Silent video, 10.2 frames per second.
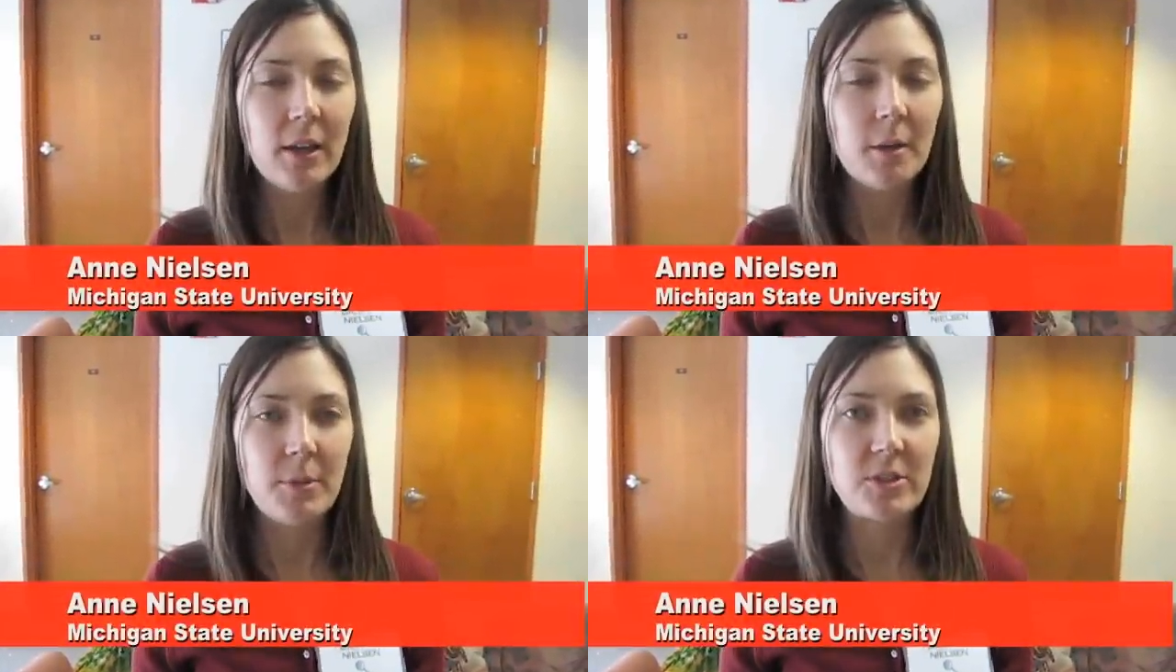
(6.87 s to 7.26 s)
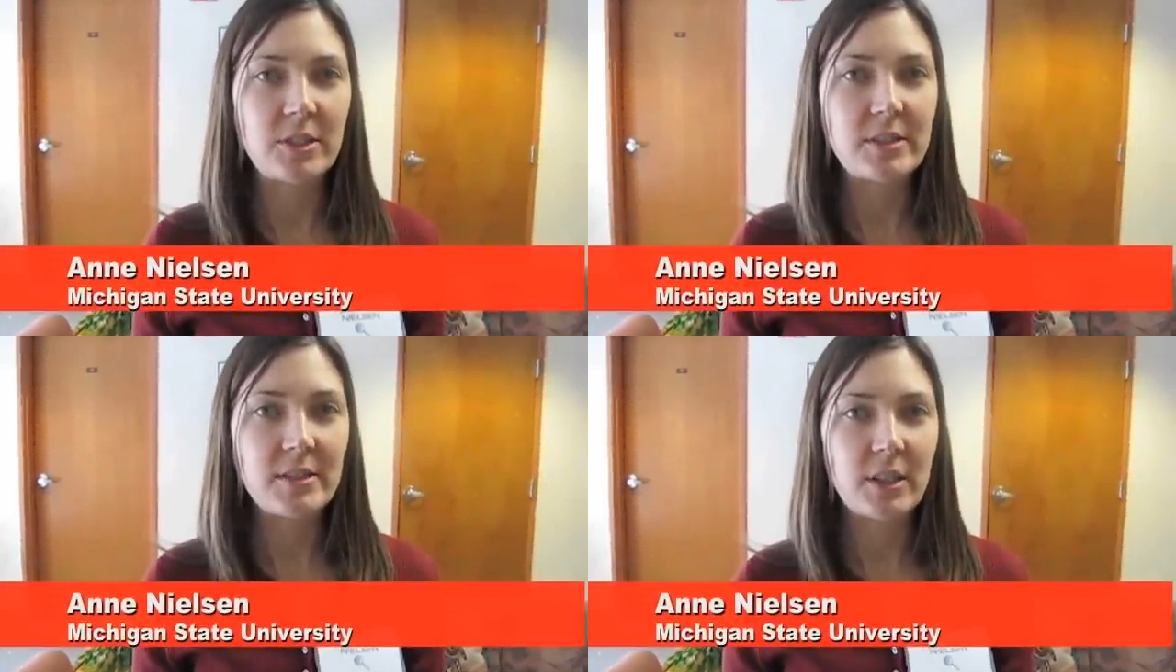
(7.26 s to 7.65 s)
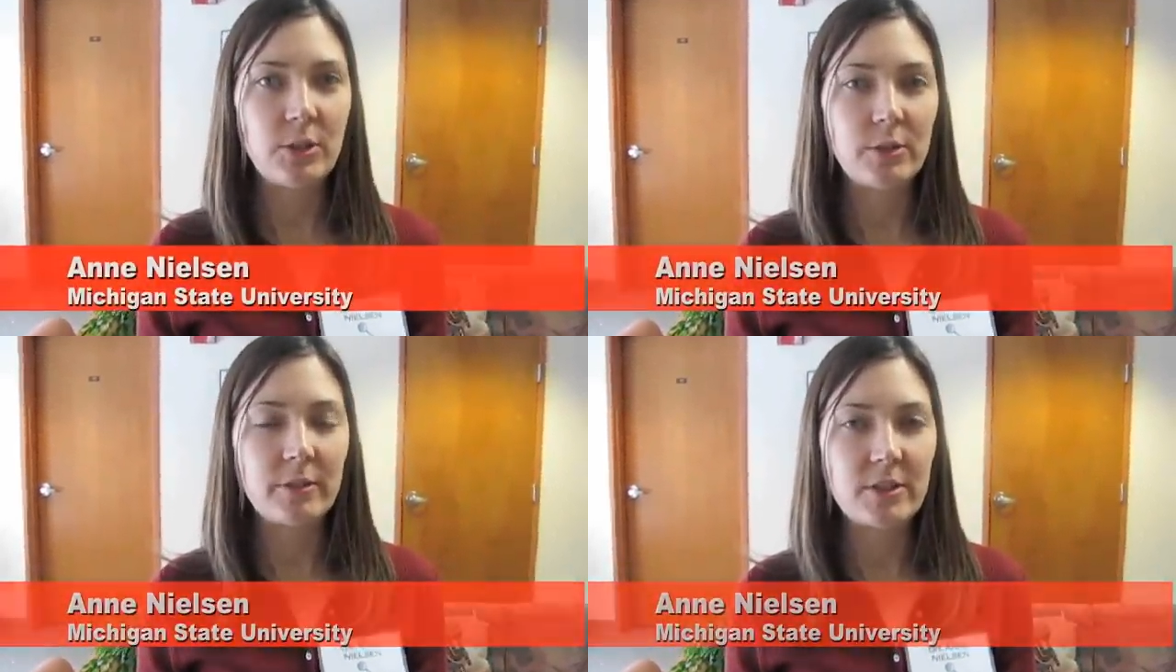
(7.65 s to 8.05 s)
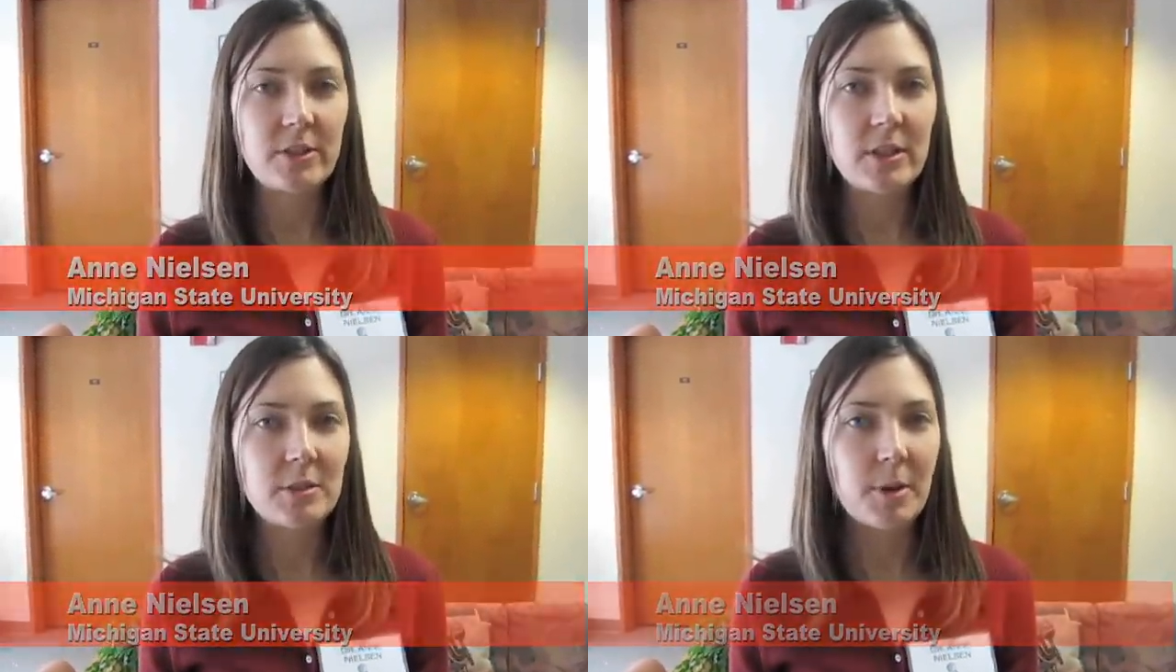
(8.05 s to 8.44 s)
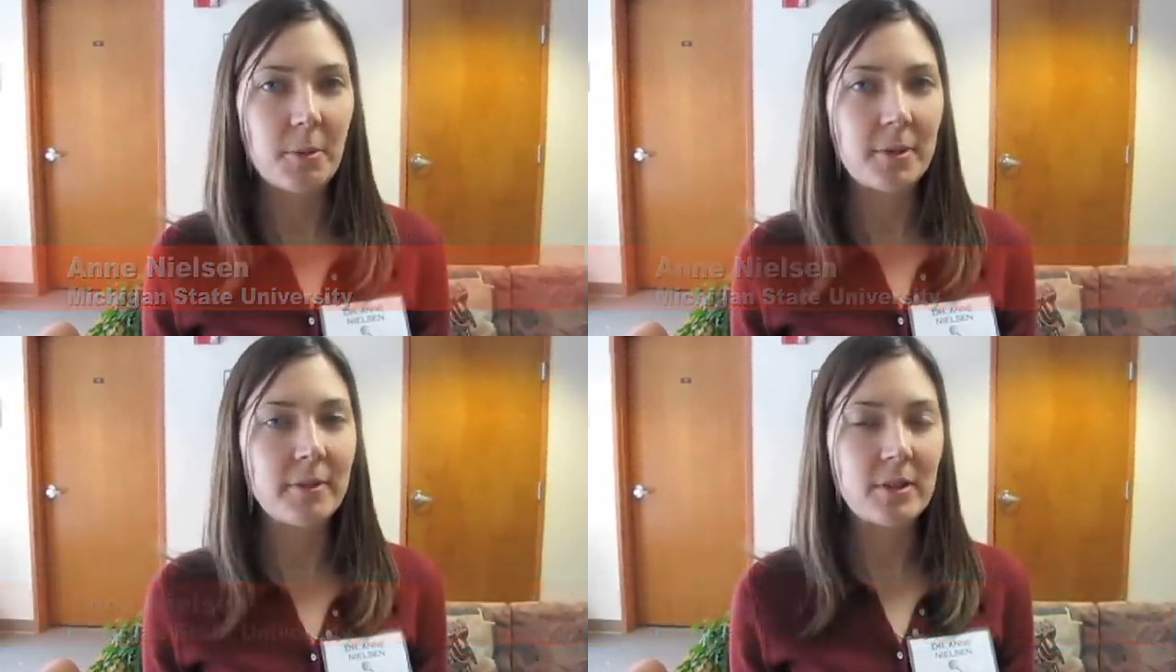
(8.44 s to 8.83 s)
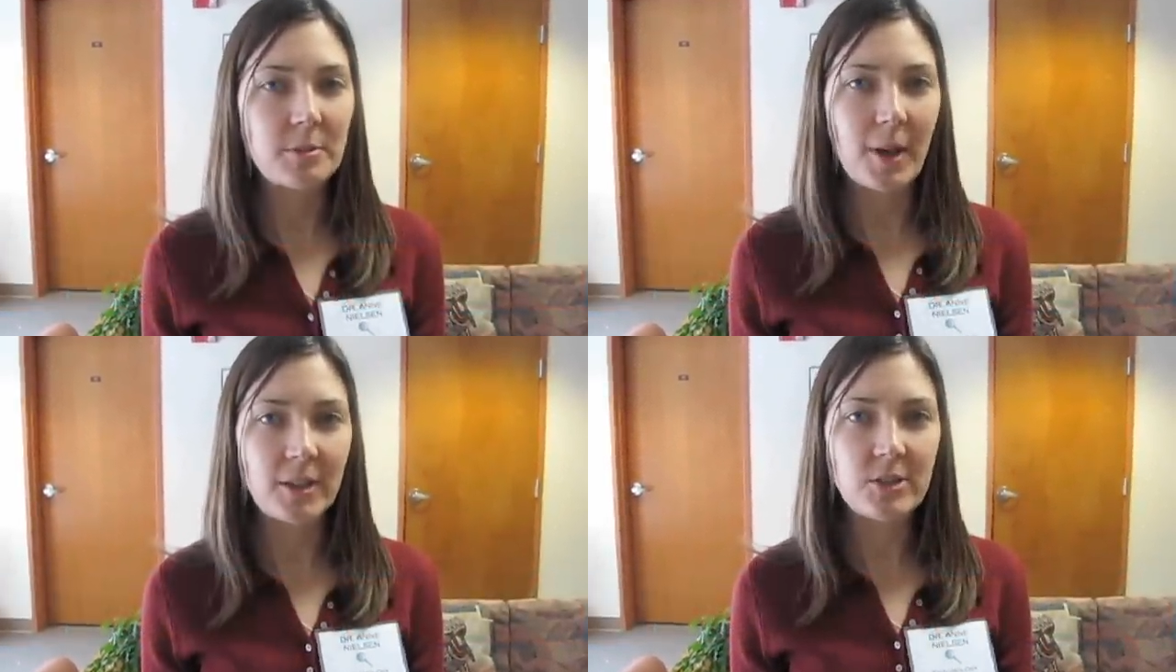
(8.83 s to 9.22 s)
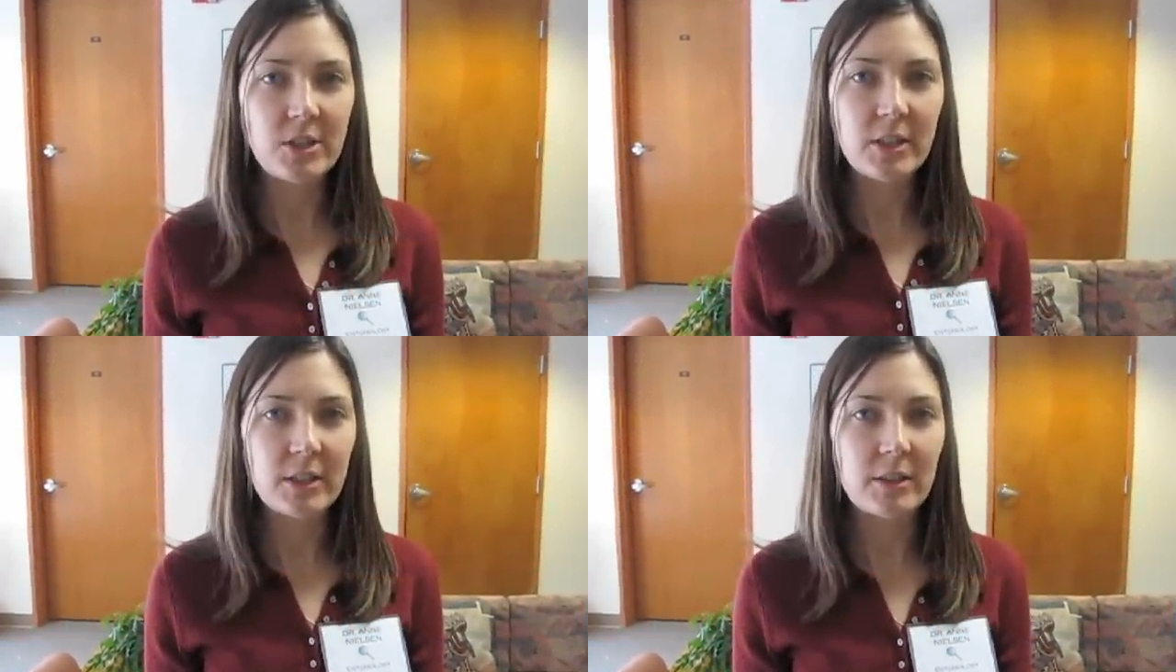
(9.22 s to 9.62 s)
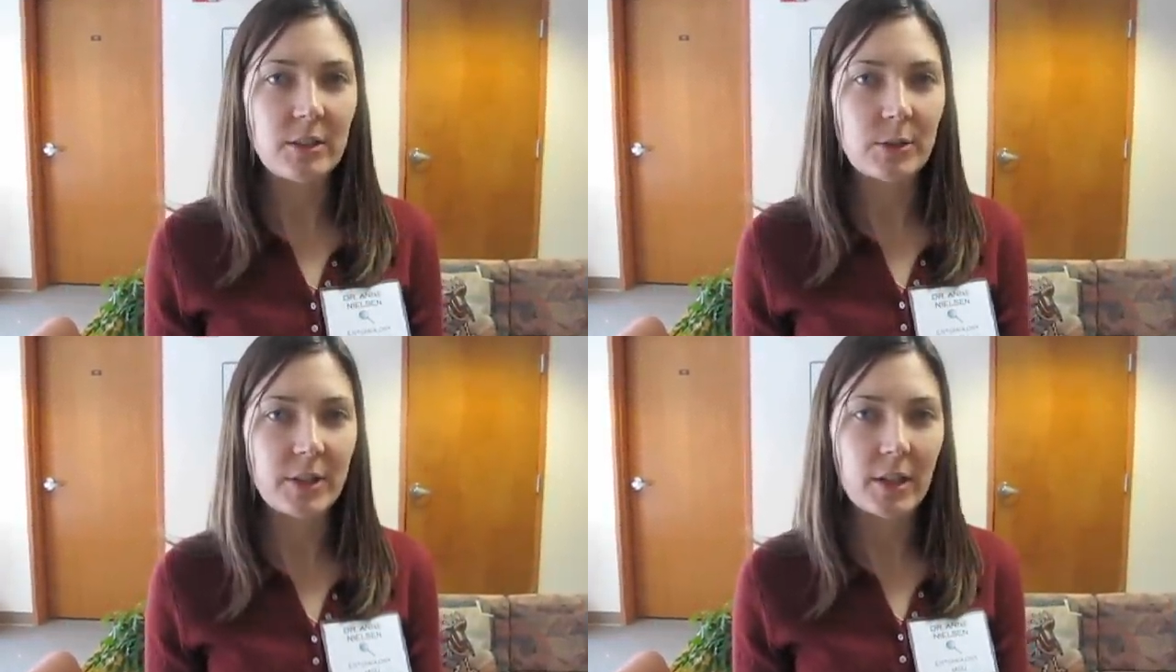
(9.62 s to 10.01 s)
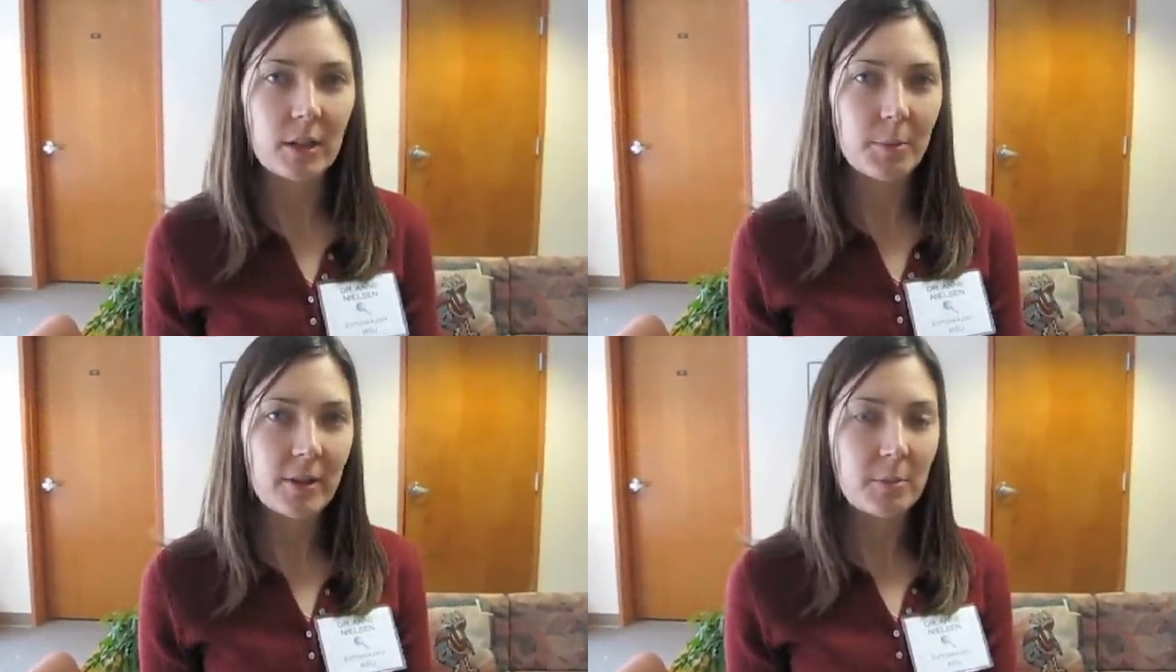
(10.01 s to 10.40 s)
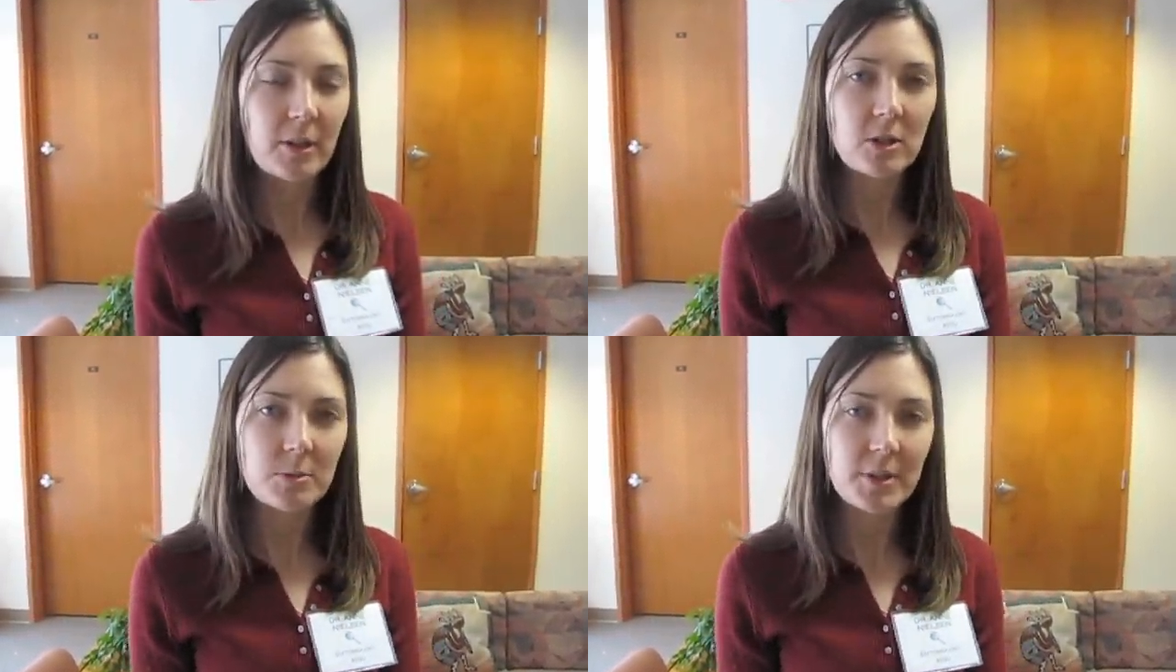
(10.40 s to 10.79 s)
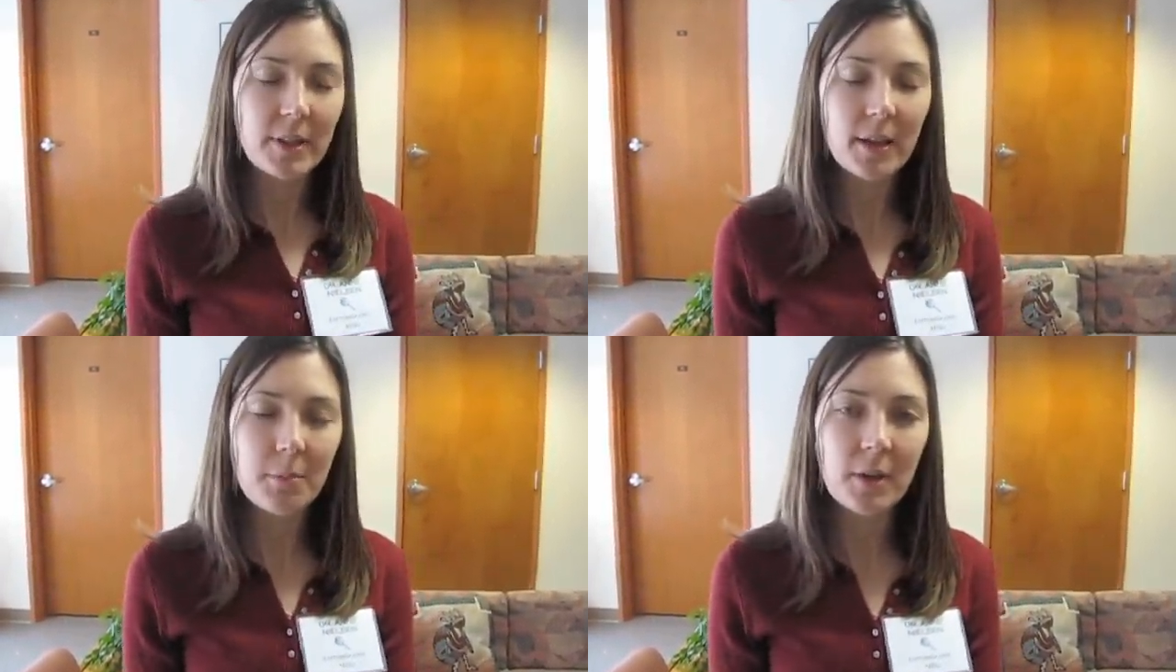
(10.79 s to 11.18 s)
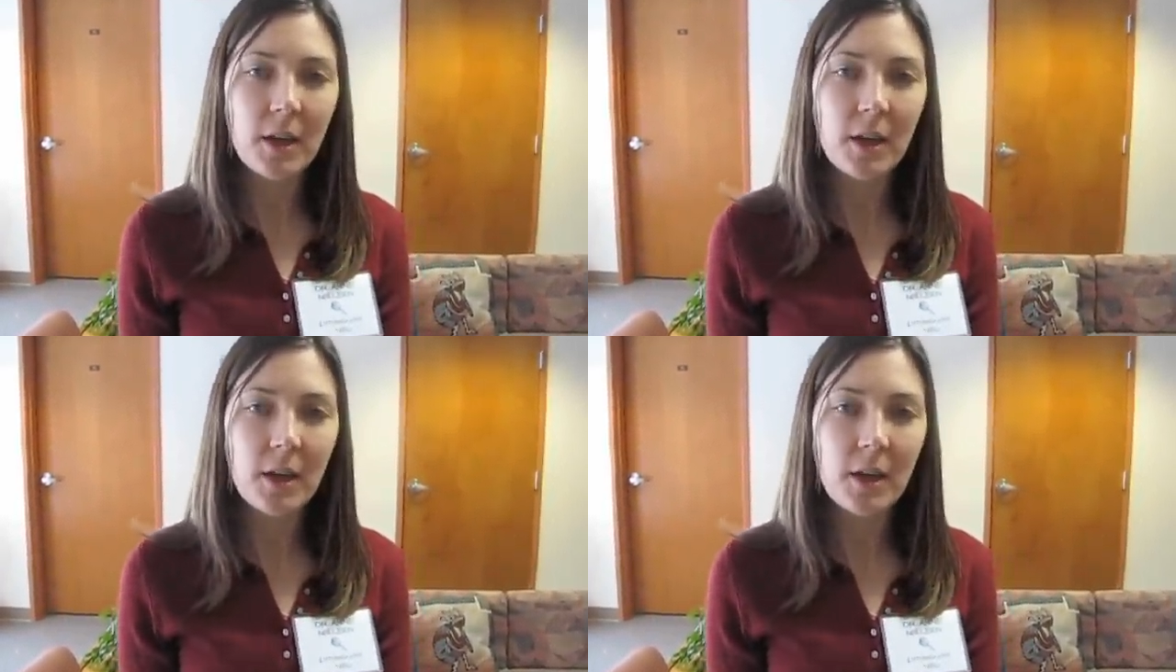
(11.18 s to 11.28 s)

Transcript: Michigan State University Department of Entomology in the Organic Pest Management Lab.